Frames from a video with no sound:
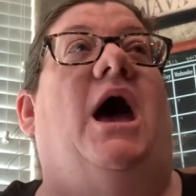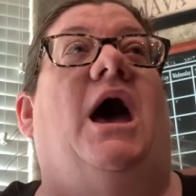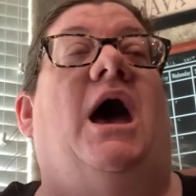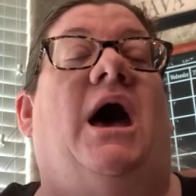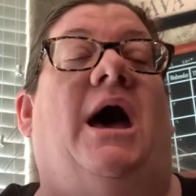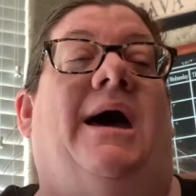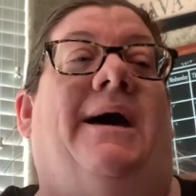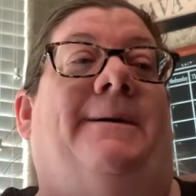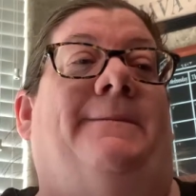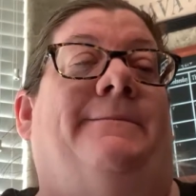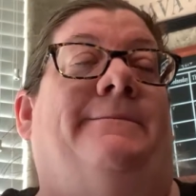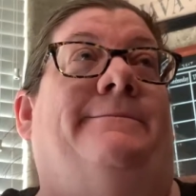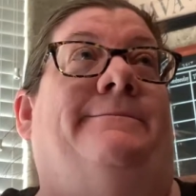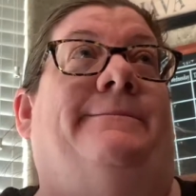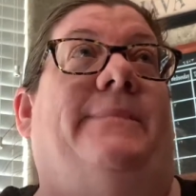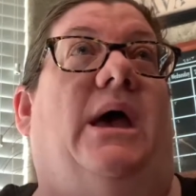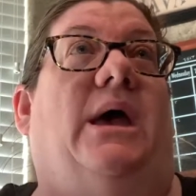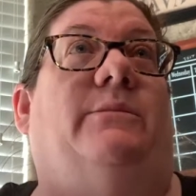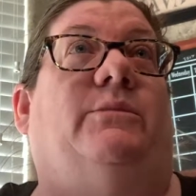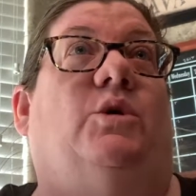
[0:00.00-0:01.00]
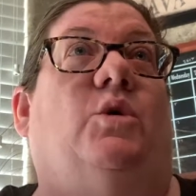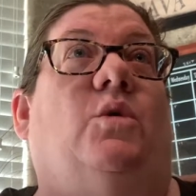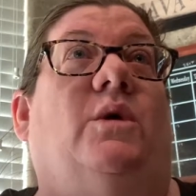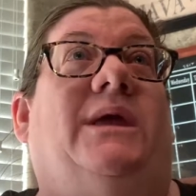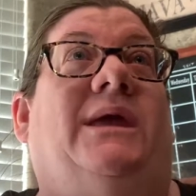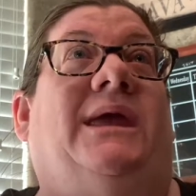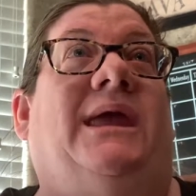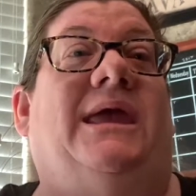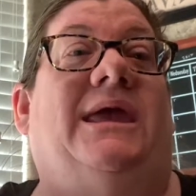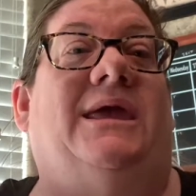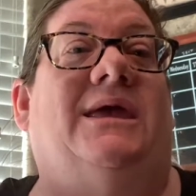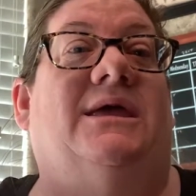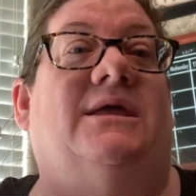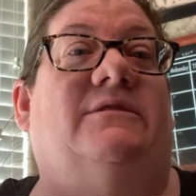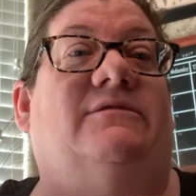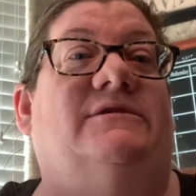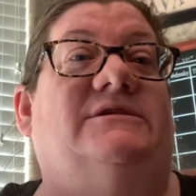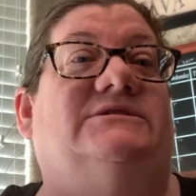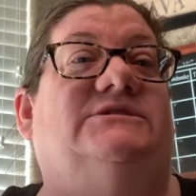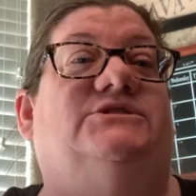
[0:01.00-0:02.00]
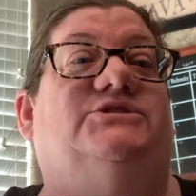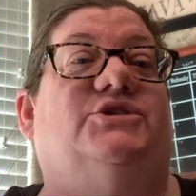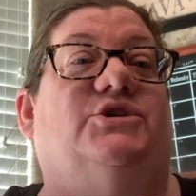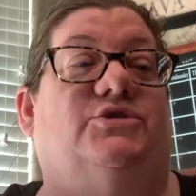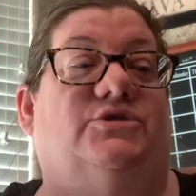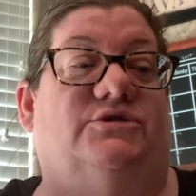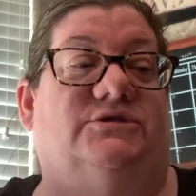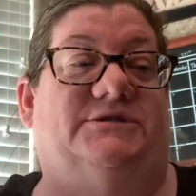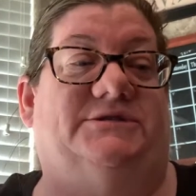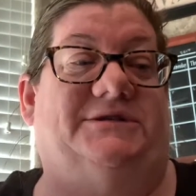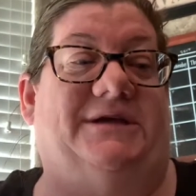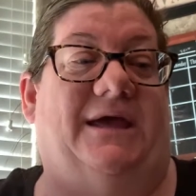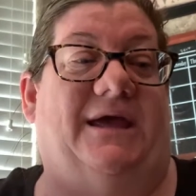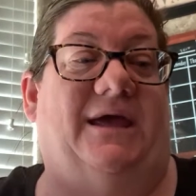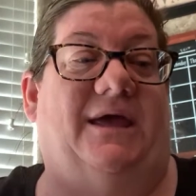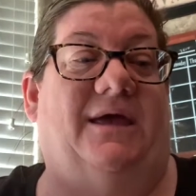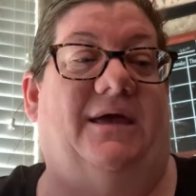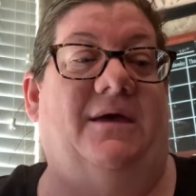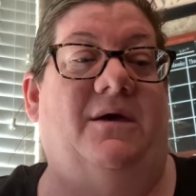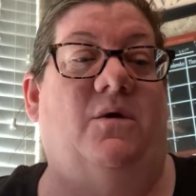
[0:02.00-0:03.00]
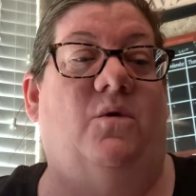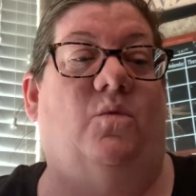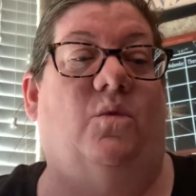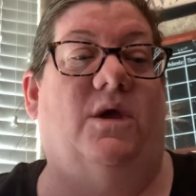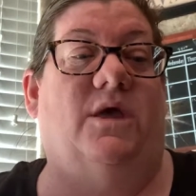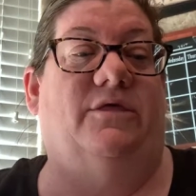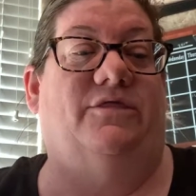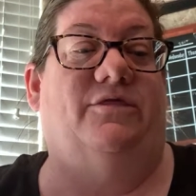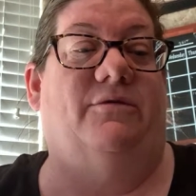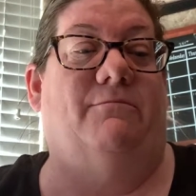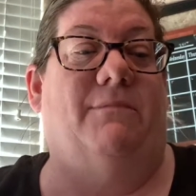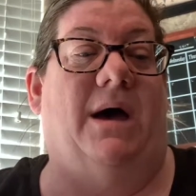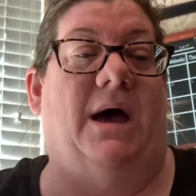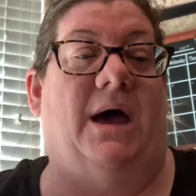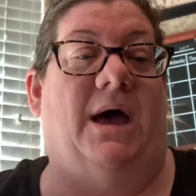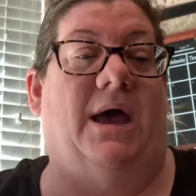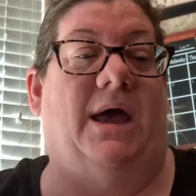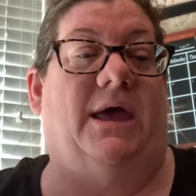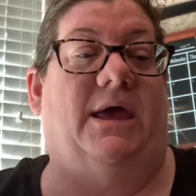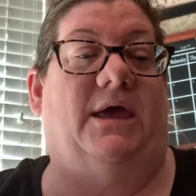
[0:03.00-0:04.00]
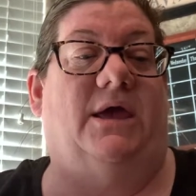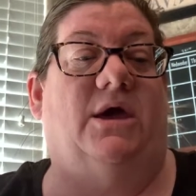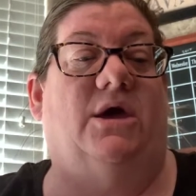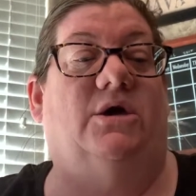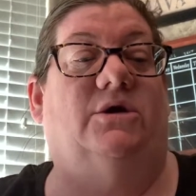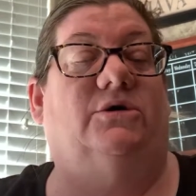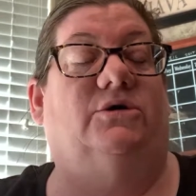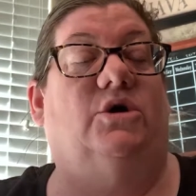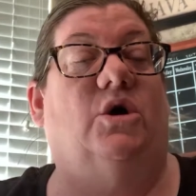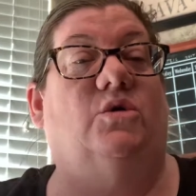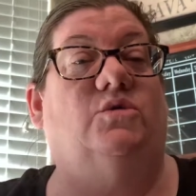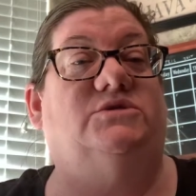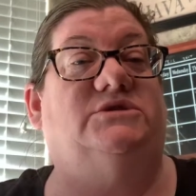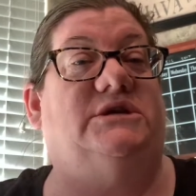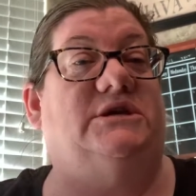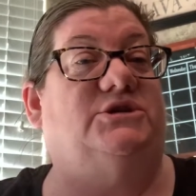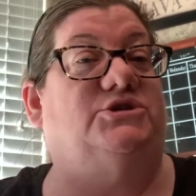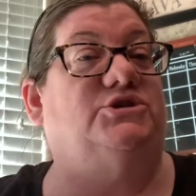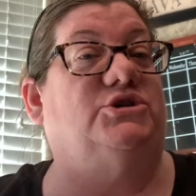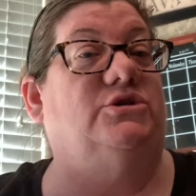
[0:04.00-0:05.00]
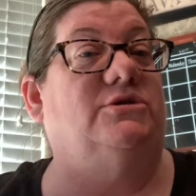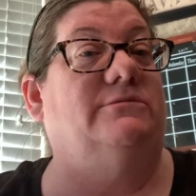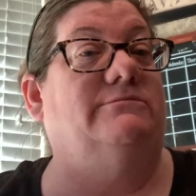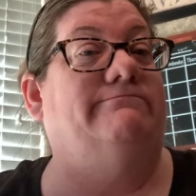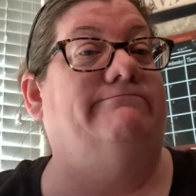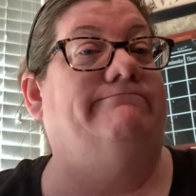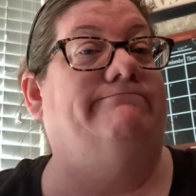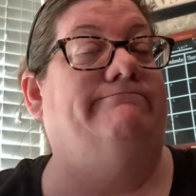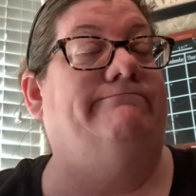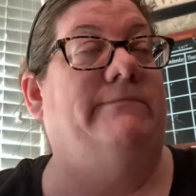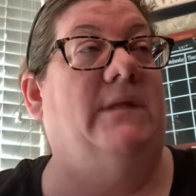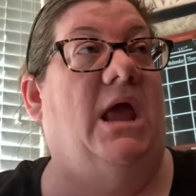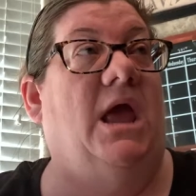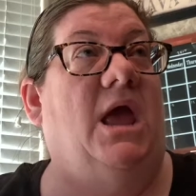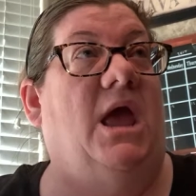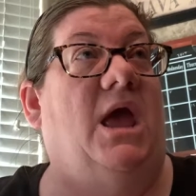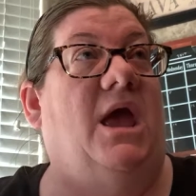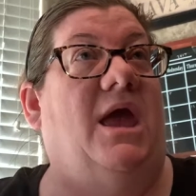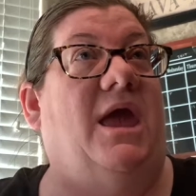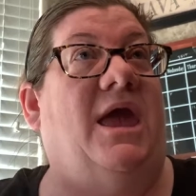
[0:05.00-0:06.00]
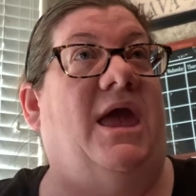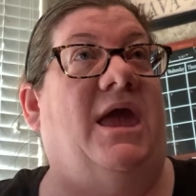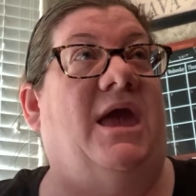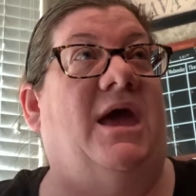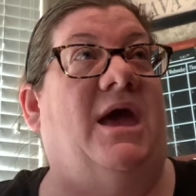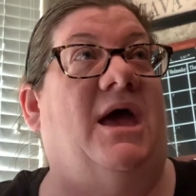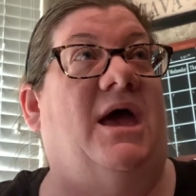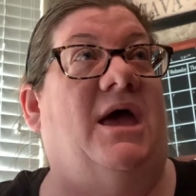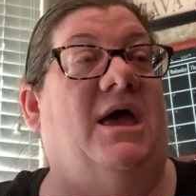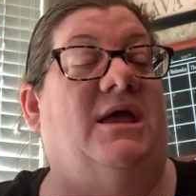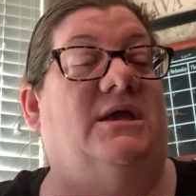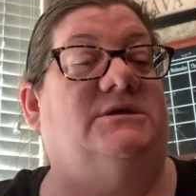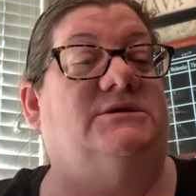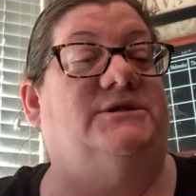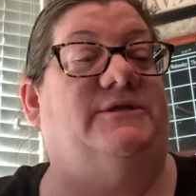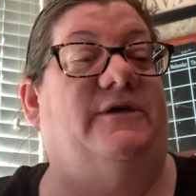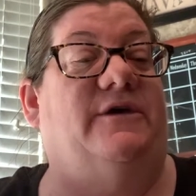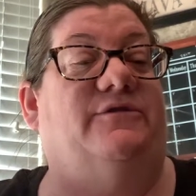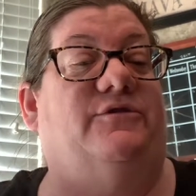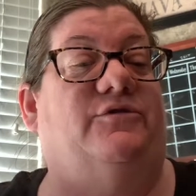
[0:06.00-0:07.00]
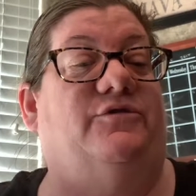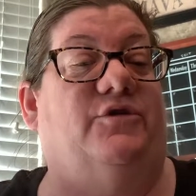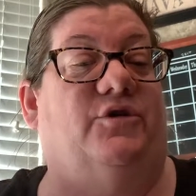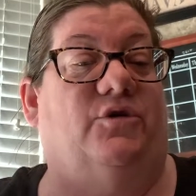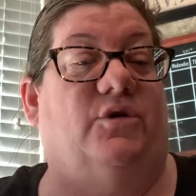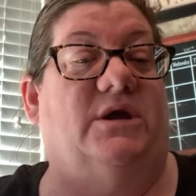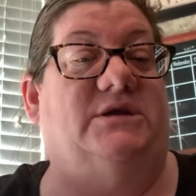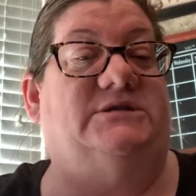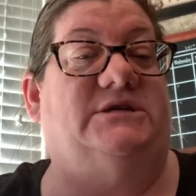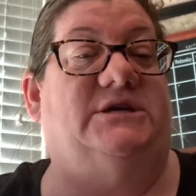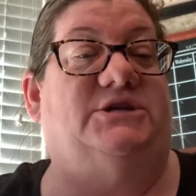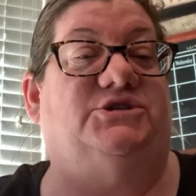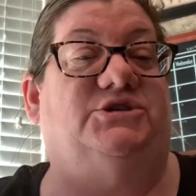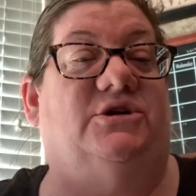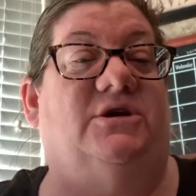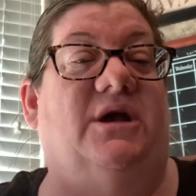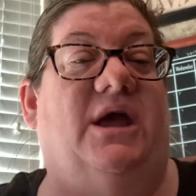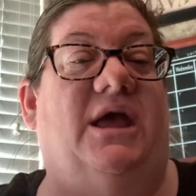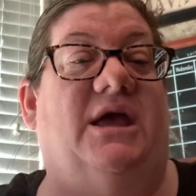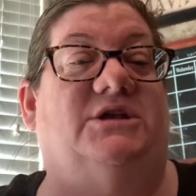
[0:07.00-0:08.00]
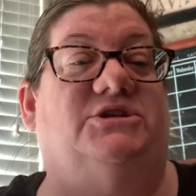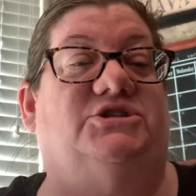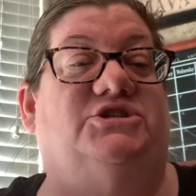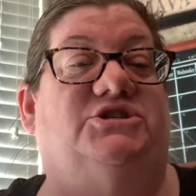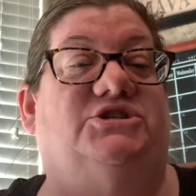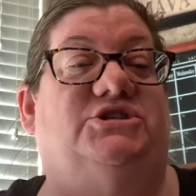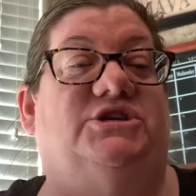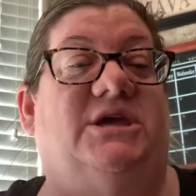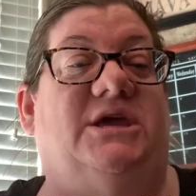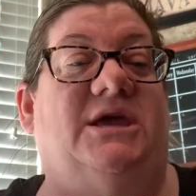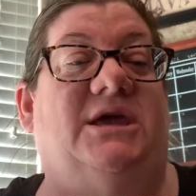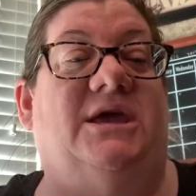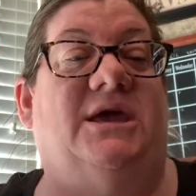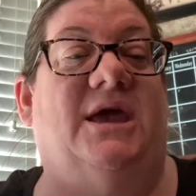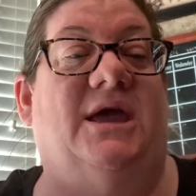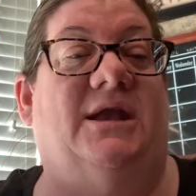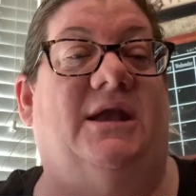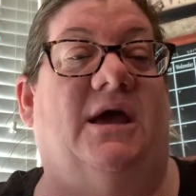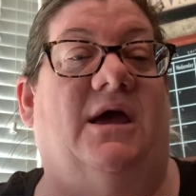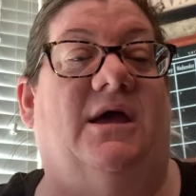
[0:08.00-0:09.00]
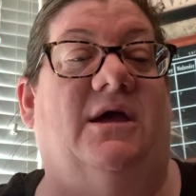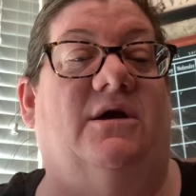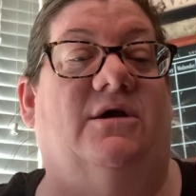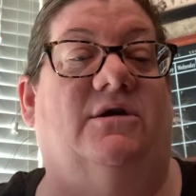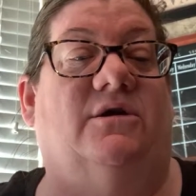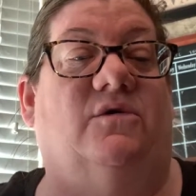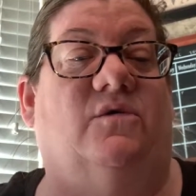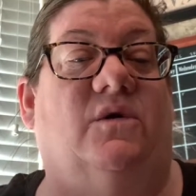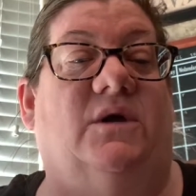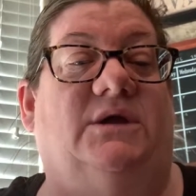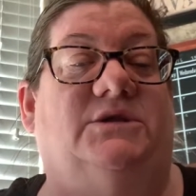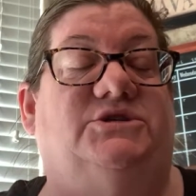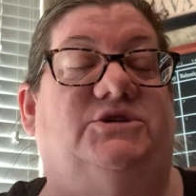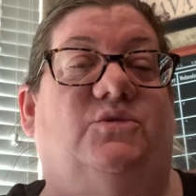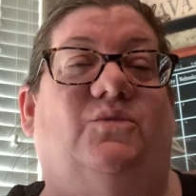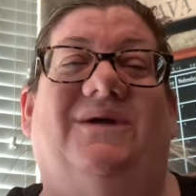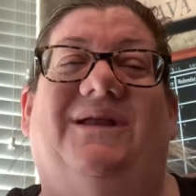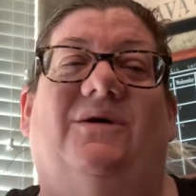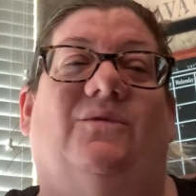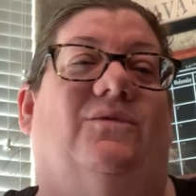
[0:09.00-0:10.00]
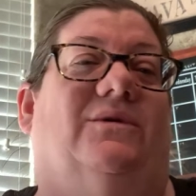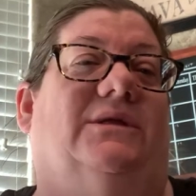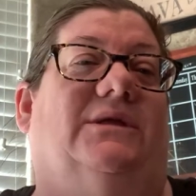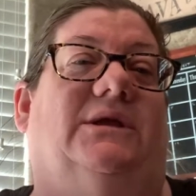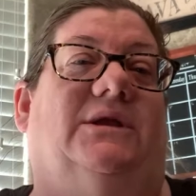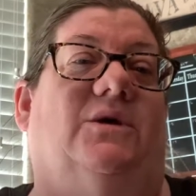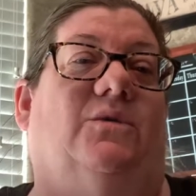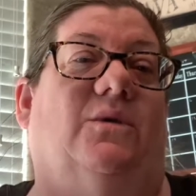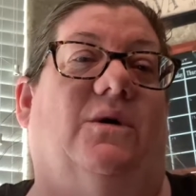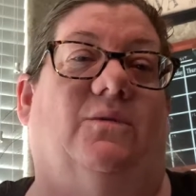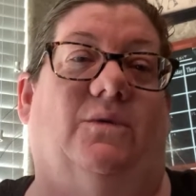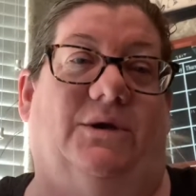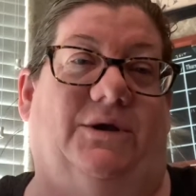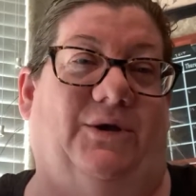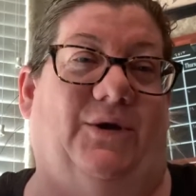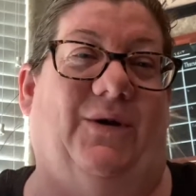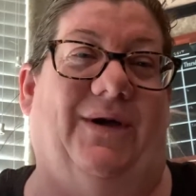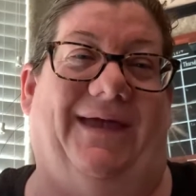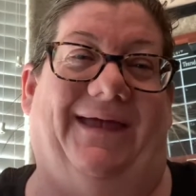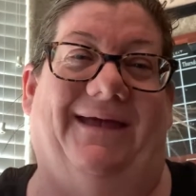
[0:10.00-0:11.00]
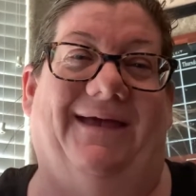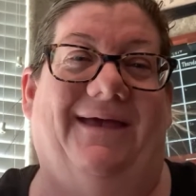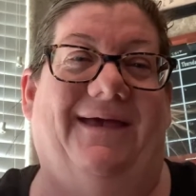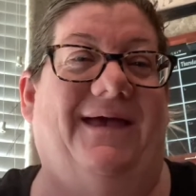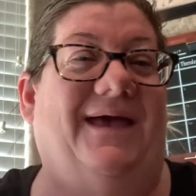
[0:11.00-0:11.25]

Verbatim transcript: Um, I'm going in this Thursday with my co-teacher and the other third grade teacher, and she and I are going to, we don't really know what we're doing,